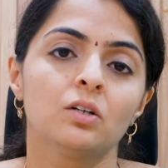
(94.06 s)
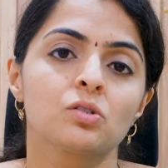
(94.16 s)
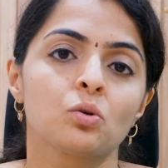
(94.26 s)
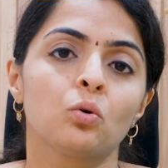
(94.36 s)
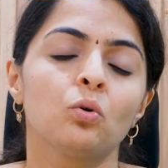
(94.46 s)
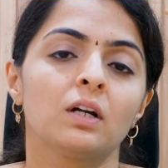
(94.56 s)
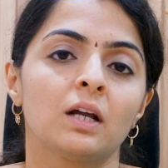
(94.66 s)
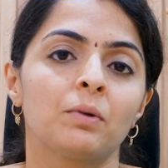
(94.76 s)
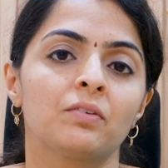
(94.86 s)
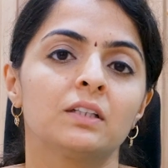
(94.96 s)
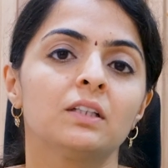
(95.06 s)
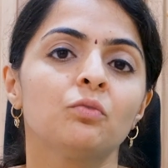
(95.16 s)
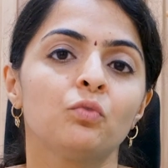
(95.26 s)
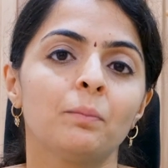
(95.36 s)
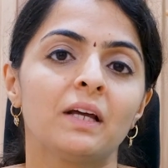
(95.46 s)
so nama vandu
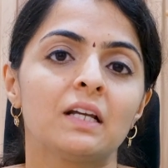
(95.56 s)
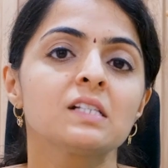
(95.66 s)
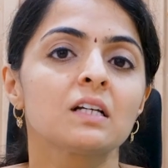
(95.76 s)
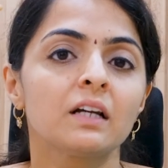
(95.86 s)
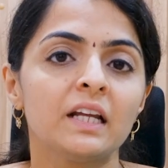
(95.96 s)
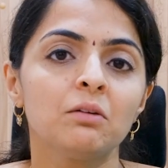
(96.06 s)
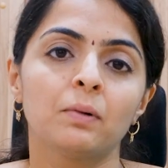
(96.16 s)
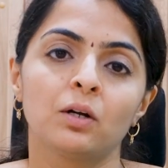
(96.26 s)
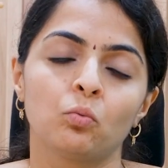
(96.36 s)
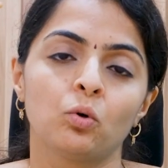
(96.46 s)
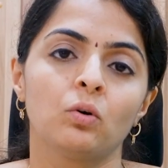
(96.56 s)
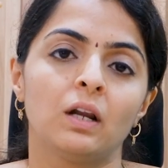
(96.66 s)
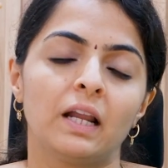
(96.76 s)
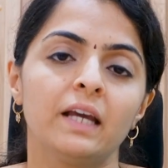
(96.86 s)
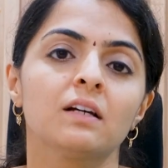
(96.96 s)
women a screen pannuvom,
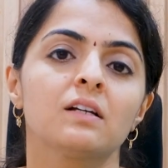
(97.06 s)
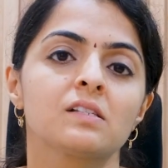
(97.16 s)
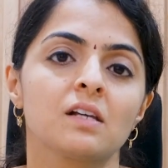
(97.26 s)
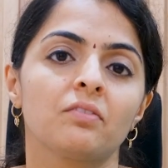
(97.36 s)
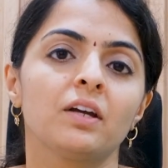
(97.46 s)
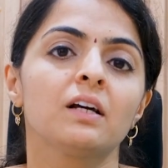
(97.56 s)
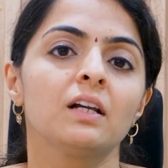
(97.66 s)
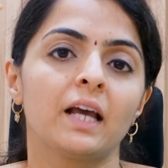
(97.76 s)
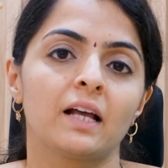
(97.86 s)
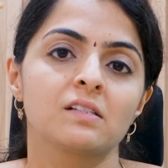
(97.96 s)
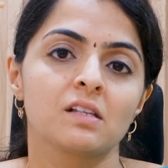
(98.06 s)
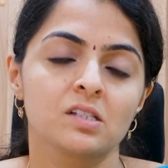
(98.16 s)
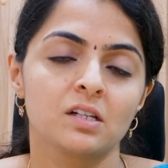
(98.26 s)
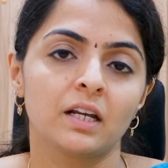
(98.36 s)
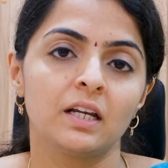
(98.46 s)
like cervical cancer
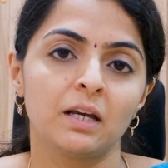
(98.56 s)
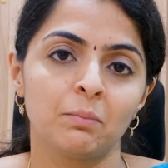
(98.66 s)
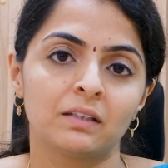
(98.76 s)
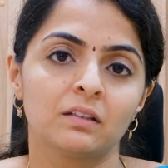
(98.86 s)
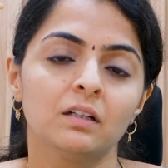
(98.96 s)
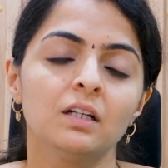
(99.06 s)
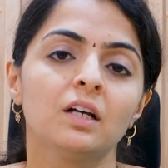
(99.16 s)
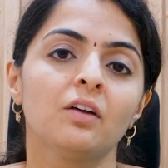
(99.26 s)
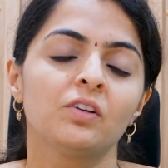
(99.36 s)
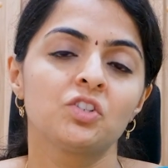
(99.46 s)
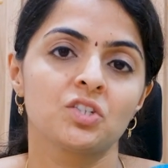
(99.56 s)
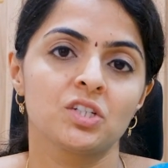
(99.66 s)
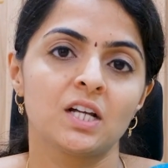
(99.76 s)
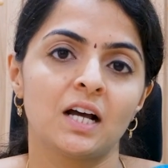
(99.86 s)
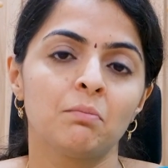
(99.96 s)
screening method, which is
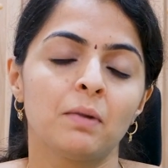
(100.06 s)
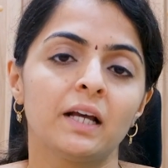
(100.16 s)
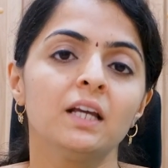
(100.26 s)
done by